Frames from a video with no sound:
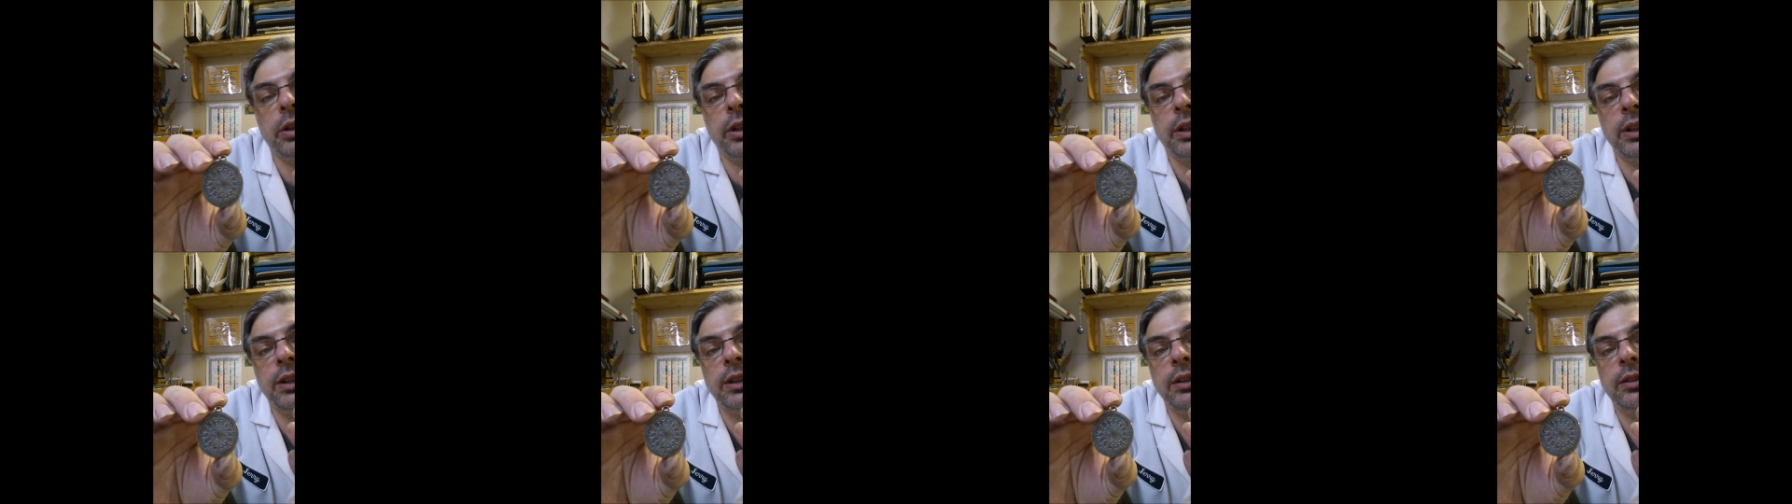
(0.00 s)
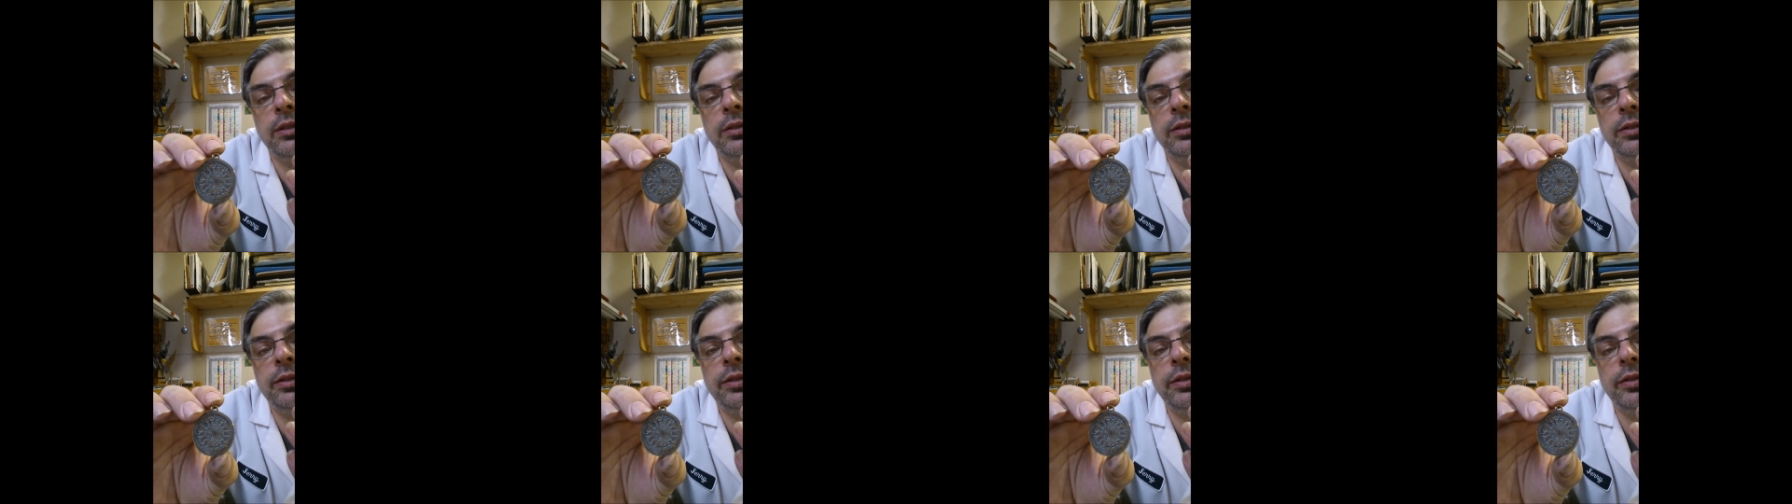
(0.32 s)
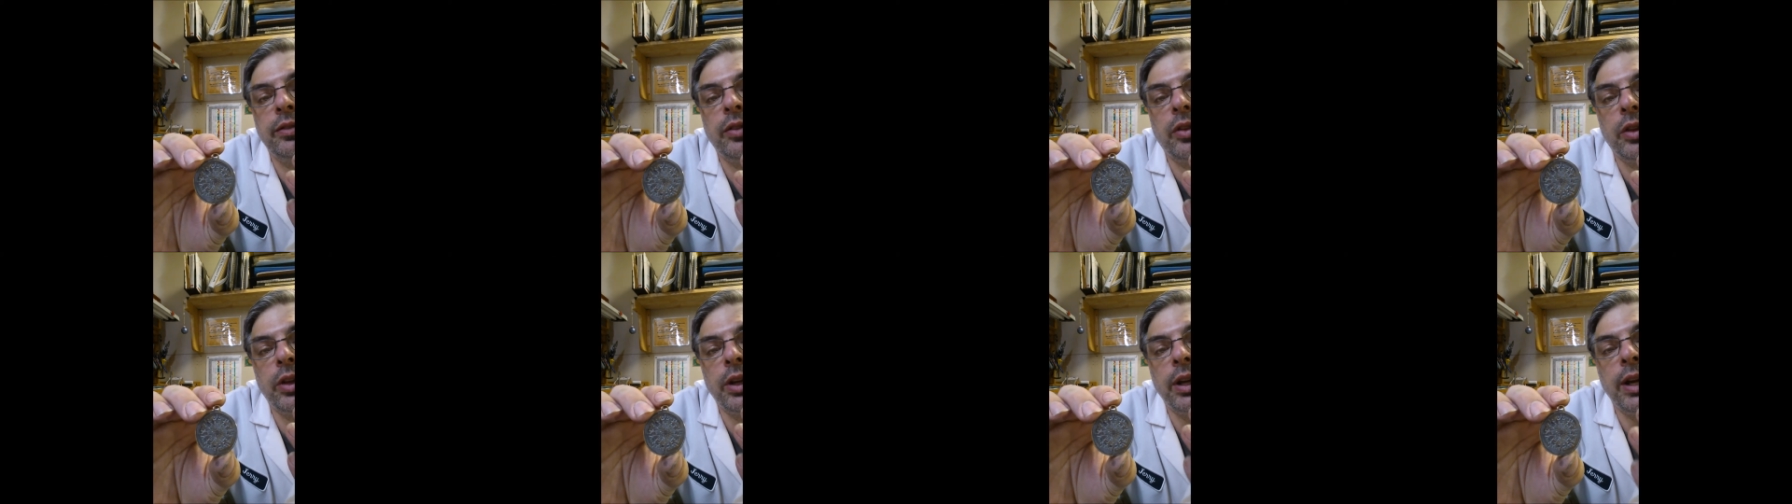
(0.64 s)

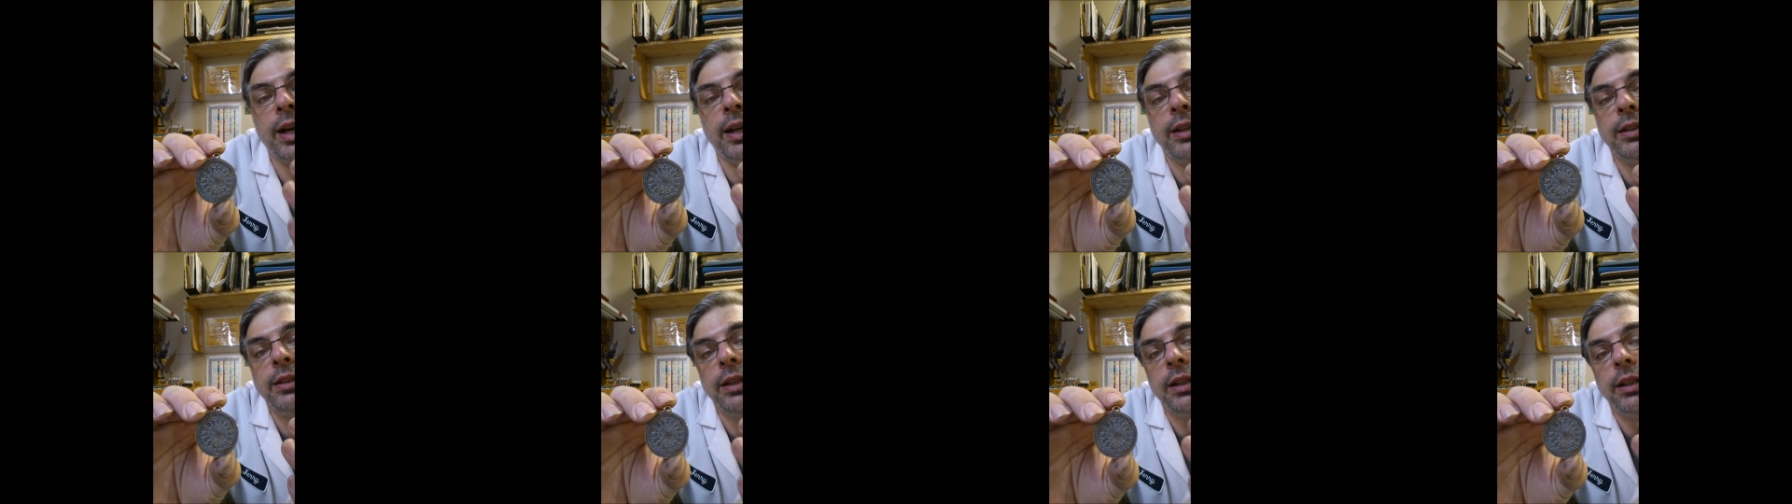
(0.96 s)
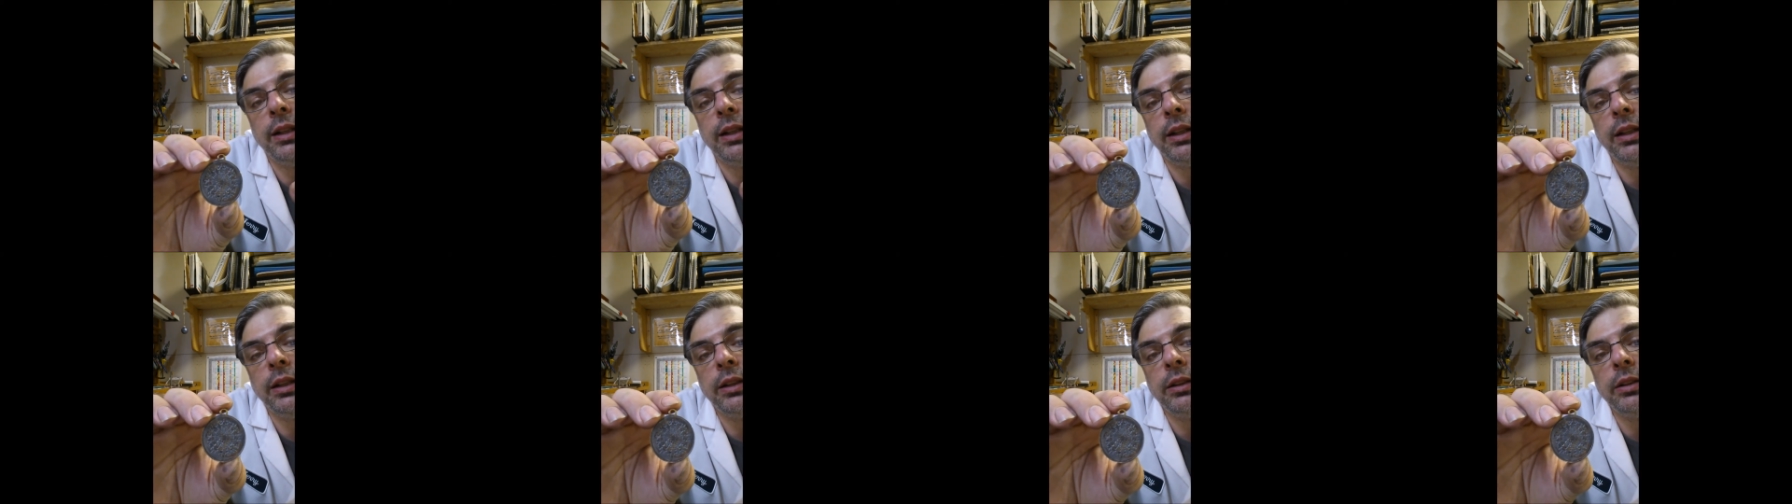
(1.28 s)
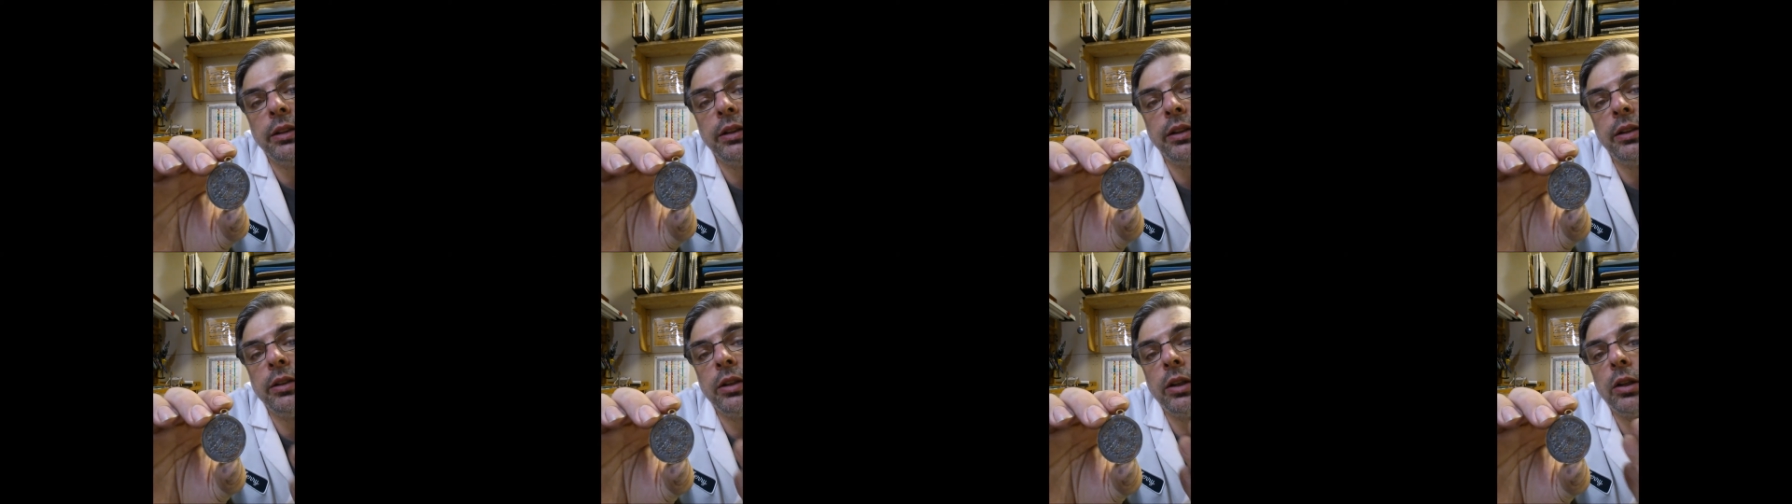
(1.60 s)
leave the
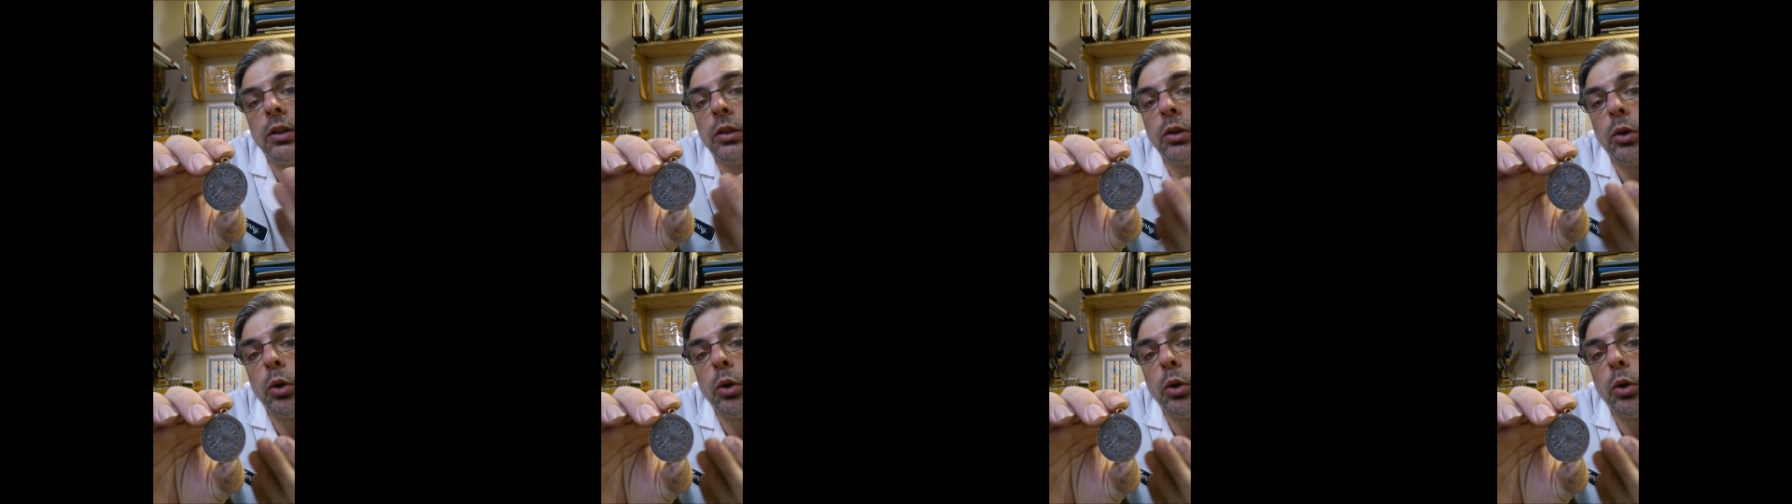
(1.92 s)
antiquing in the